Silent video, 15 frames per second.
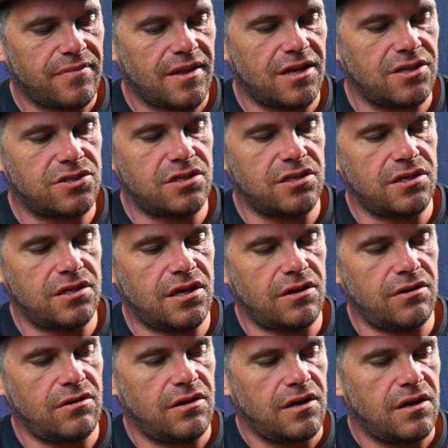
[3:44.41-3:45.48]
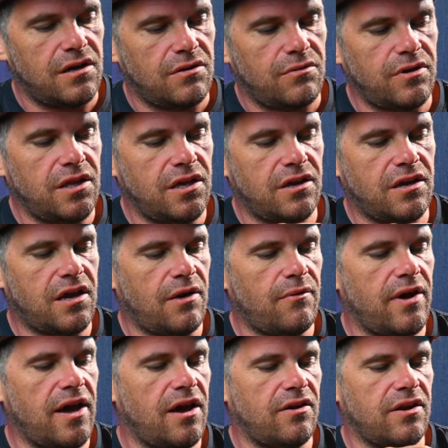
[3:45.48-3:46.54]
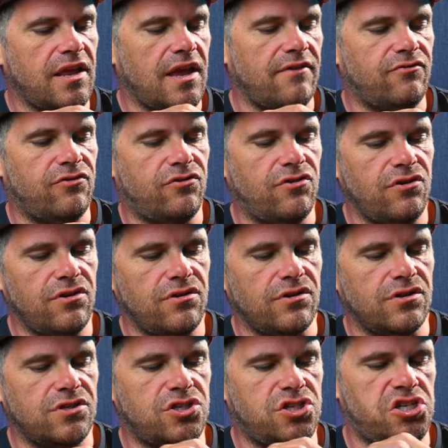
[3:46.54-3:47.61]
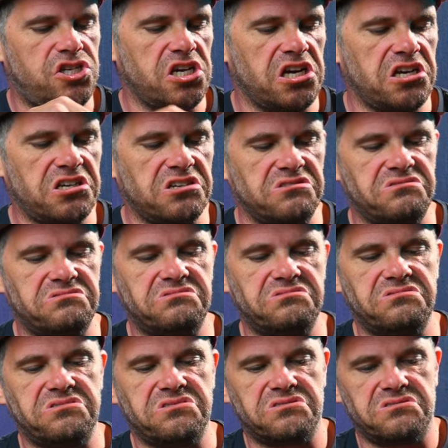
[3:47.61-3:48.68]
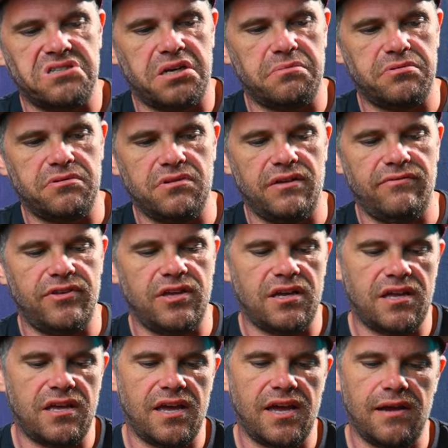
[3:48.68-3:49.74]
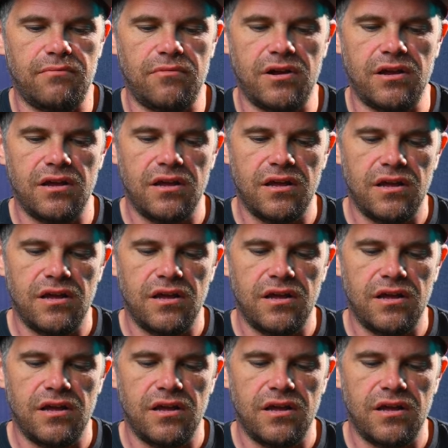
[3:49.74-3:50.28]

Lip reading: And so, you know, when you go out and you have dirt and junk and crap all over your camera,